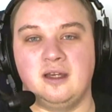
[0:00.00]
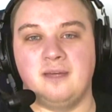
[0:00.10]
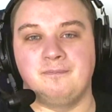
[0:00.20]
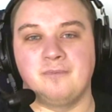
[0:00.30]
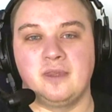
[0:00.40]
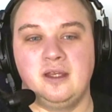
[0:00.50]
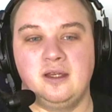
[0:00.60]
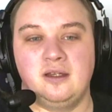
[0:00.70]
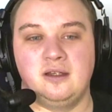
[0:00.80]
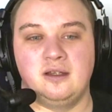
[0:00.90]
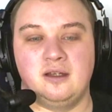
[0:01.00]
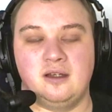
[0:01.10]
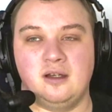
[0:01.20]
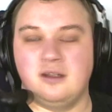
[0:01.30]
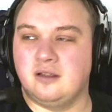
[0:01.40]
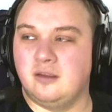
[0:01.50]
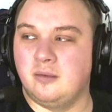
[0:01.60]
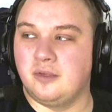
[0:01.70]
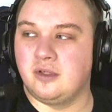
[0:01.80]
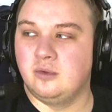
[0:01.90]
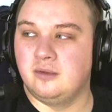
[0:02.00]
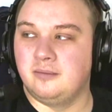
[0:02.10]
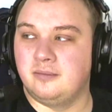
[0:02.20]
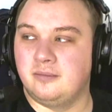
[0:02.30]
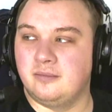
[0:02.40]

I can't remember what they call them.